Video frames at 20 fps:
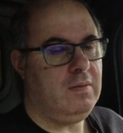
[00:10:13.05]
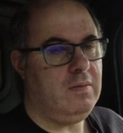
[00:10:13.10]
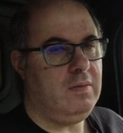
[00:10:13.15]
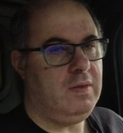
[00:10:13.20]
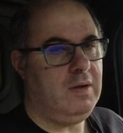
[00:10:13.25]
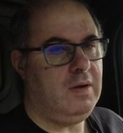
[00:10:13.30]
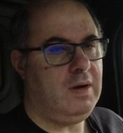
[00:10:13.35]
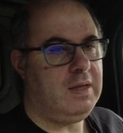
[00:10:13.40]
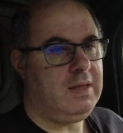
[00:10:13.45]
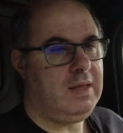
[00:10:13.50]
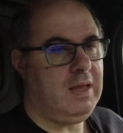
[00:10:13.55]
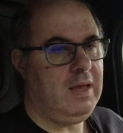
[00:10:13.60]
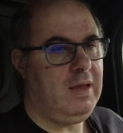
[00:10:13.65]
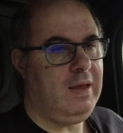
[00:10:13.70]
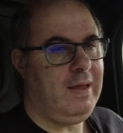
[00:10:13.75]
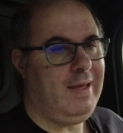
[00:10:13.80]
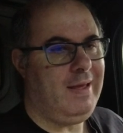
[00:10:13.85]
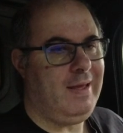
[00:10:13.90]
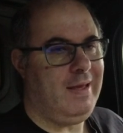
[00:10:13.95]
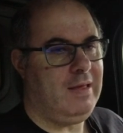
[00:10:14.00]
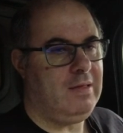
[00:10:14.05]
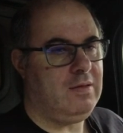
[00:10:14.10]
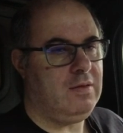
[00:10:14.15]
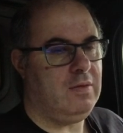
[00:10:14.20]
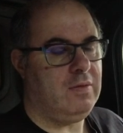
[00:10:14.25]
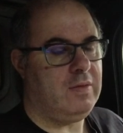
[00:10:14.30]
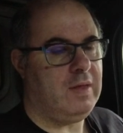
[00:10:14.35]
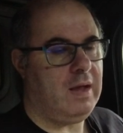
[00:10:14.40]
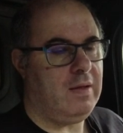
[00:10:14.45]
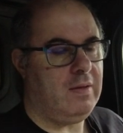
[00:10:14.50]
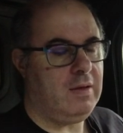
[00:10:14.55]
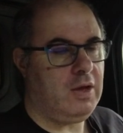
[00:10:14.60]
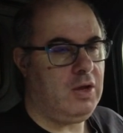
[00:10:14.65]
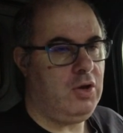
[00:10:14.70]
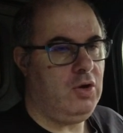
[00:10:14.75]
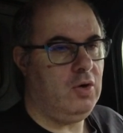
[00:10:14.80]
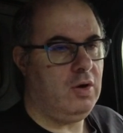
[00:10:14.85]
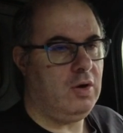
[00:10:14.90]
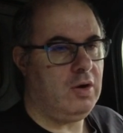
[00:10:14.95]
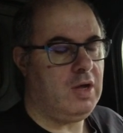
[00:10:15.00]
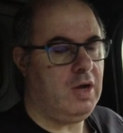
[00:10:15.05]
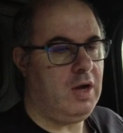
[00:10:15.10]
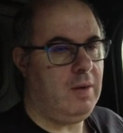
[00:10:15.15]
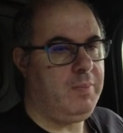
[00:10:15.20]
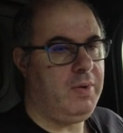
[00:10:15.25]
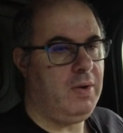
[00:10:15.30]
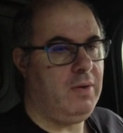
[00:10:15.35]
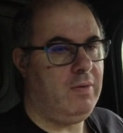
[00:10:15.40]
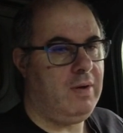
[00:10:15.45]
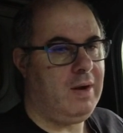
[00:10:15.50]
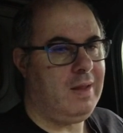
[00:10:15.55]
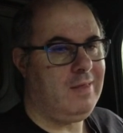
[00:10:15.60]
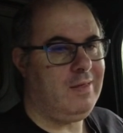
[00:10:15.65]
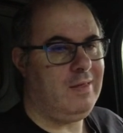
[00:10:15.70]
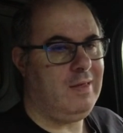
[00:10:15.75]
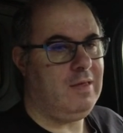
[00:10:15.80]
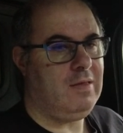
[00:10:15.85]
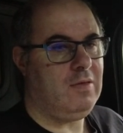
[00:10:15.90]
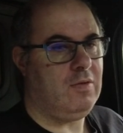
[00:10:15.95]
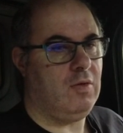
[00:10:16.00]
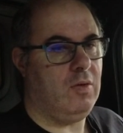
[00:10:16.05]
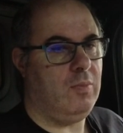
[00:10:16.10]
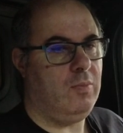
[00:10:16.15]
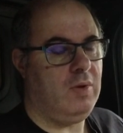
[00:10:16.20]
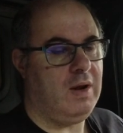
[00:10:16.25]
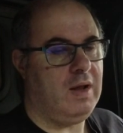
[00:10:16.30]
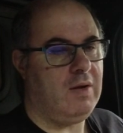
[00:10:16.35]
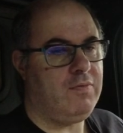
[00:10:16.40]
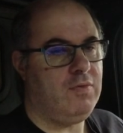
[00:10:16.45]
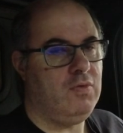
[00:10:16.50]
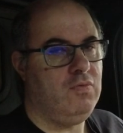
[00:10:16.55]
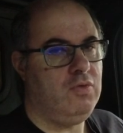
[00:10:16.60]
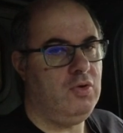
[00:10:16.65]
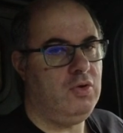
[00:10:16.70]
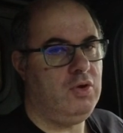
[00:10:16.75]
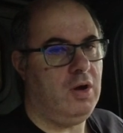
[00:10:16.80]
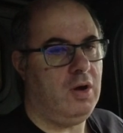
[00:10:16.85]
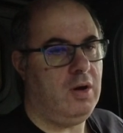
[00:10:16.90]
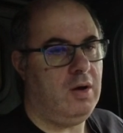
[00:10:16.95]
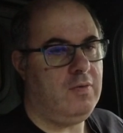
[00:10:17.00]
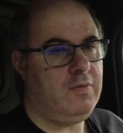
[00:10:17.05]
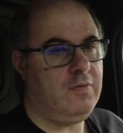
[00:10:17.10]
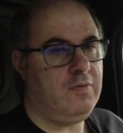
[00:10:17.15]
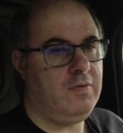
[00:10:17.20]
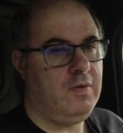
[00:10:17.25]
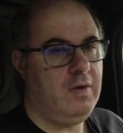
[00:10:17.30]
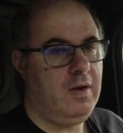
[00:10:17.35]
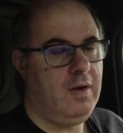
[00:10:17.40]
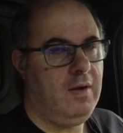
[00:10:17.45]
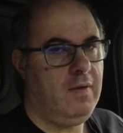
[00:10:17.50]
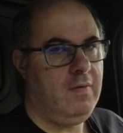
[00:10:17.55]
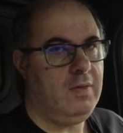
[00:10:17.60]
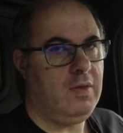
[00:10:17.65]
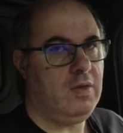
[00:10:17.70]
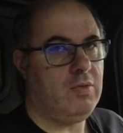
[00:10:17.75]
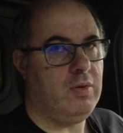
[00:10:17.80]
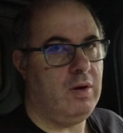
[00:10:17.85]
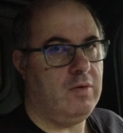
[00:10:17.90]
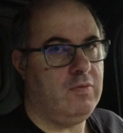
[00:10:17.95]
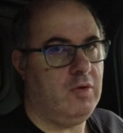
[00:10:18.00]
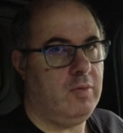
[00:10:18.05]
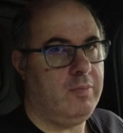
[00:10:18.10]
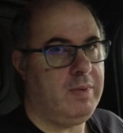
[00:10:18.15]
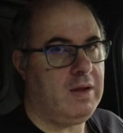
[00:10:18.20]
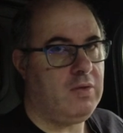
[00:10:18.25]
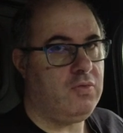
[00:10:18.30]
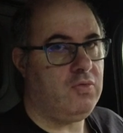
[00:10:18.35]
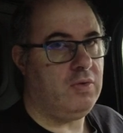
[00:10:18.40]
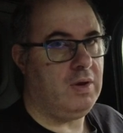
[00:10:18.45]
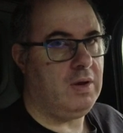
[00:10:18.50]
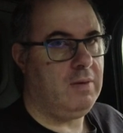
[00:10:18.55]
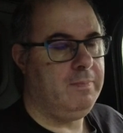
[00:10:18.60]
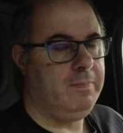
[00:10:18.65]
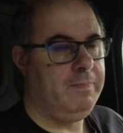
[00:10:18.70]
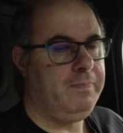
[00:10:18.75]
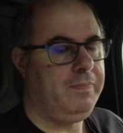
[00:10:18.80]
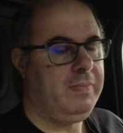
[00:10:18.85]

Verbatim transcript: The idea is that Carpuride system will have to run off a 12-watt battery.